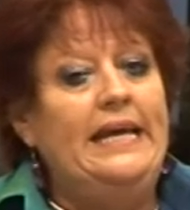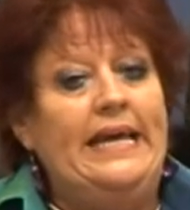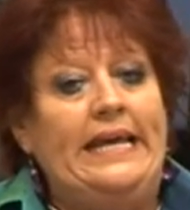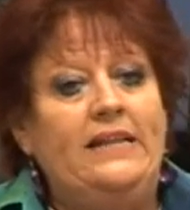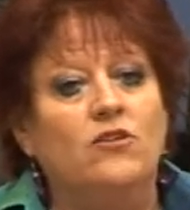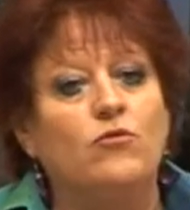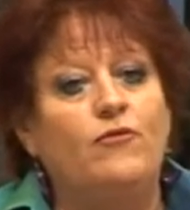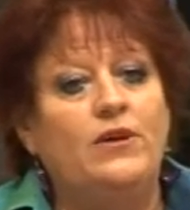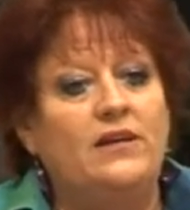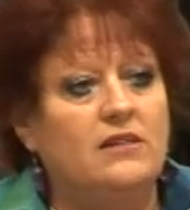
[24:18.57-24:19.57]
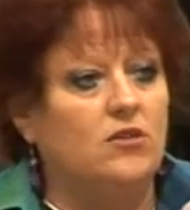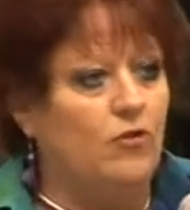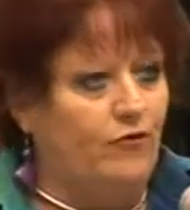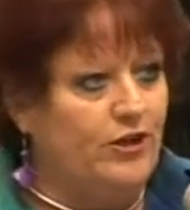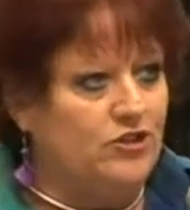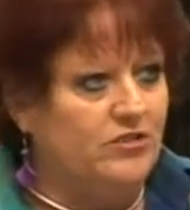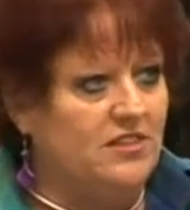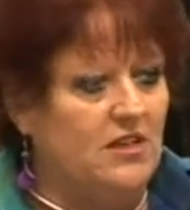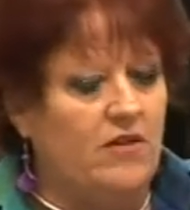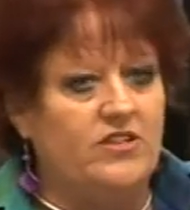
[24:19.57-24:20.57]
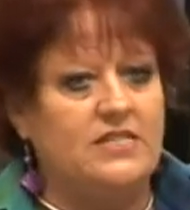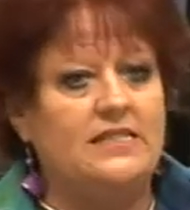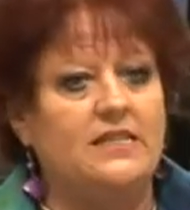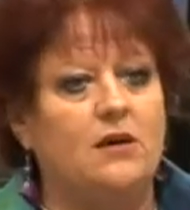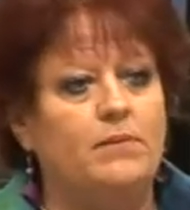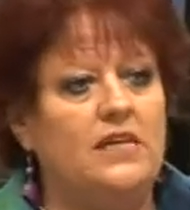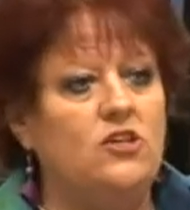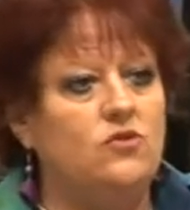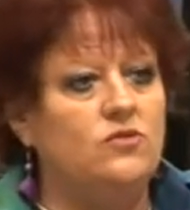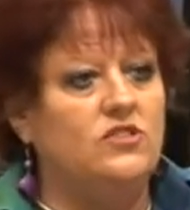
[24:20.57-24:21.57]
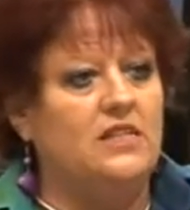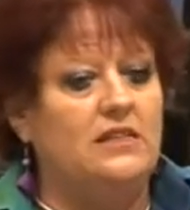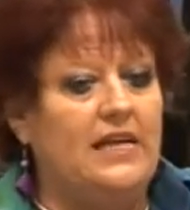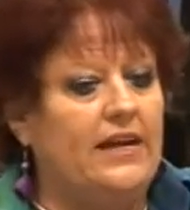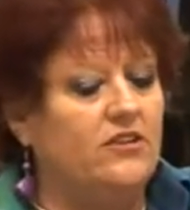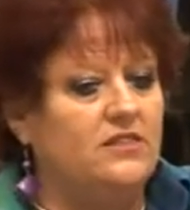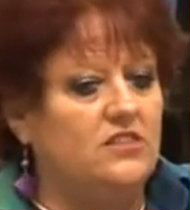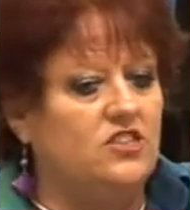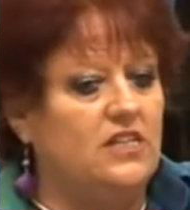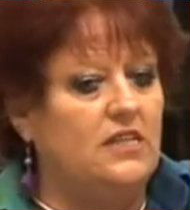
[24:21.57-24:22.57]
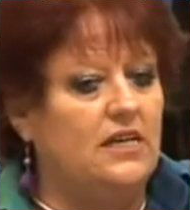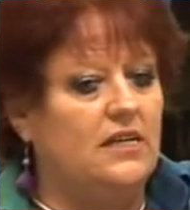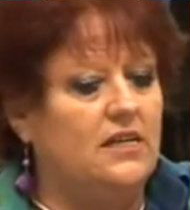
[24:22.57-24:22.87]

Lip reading: in the refrigerants, obviously, that are being used in the air conditioning